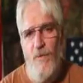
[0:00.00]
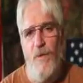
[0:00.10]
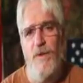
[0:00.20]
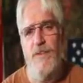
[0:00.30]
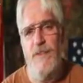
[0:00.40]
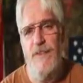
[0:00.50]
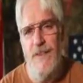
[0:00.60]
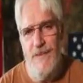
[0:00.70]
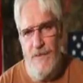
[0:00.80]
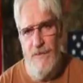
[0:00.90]
we
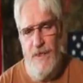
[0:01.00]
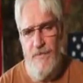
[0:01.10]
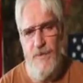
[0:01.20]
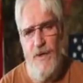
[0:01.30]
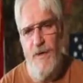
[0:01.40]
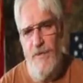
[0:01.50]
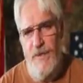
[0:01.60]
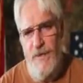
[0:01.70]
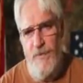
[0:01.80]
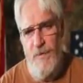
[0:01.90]
still, after
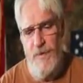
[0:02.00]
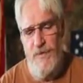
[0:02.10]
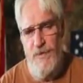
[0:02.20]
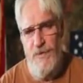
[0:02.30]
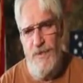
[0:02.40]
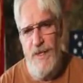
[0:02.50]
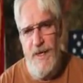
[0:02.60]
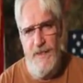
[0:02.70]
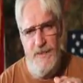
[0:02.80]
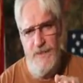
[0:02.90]
everything we went through in the
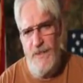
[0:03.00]
90s